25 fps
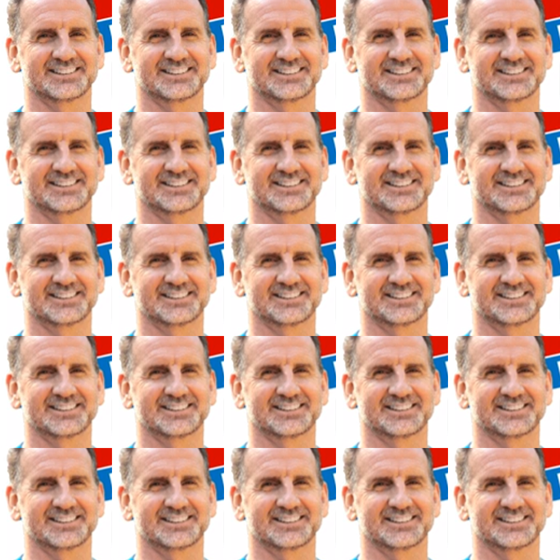
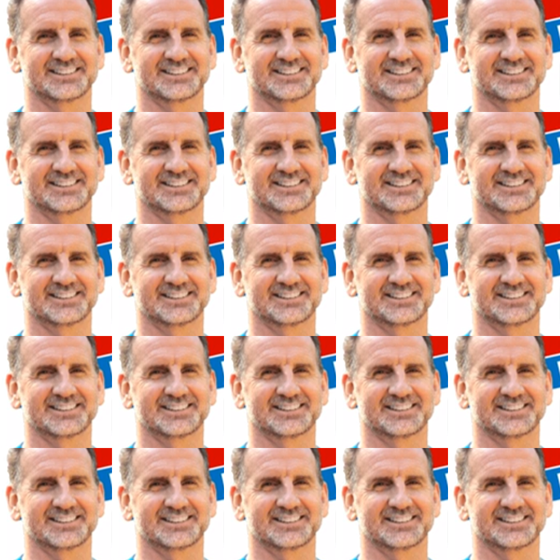
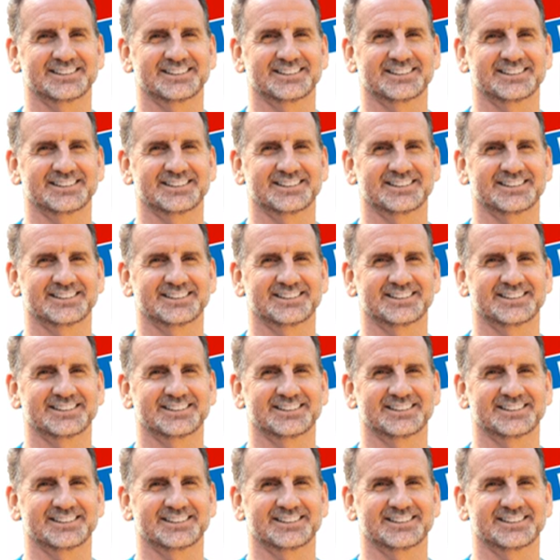
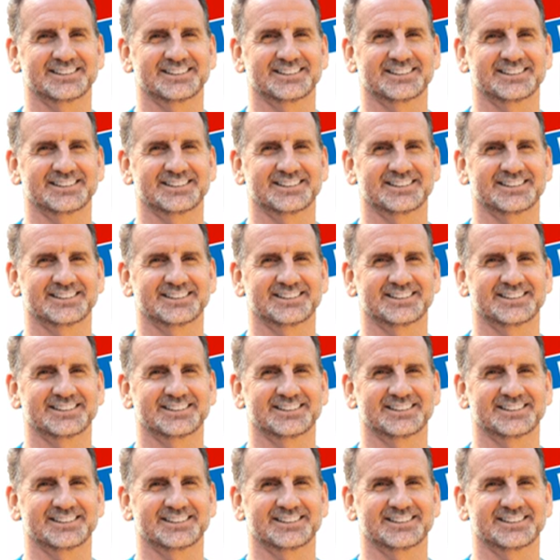
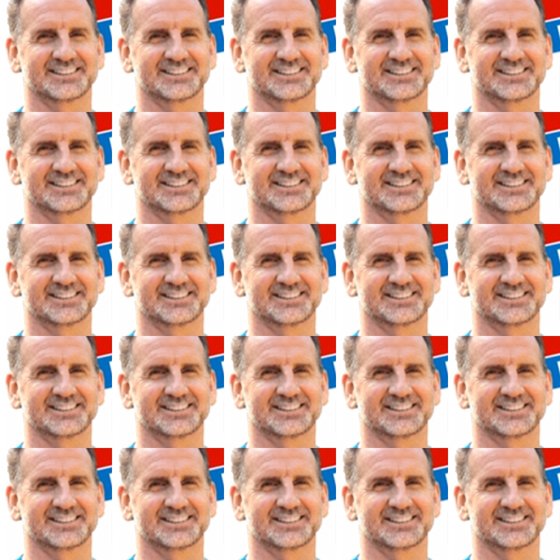
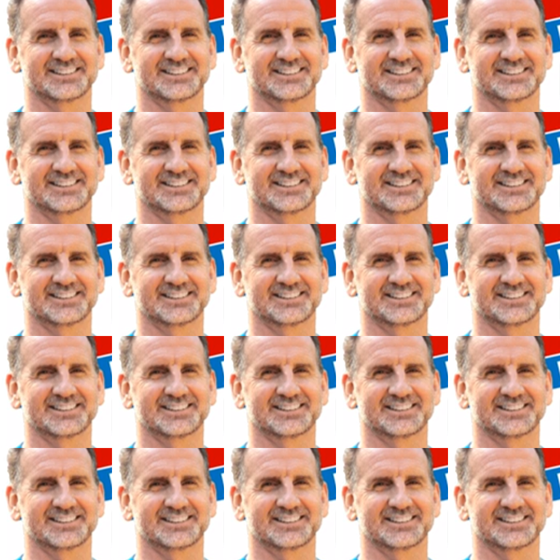
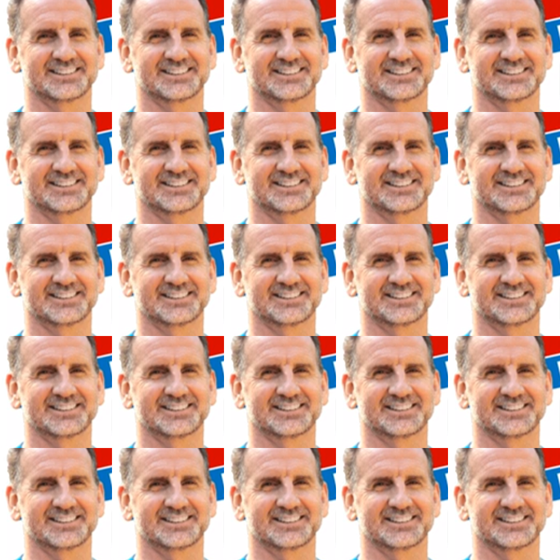
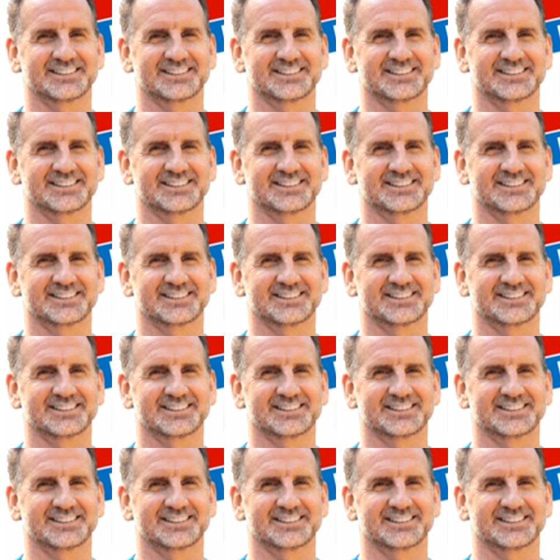(no lip movement)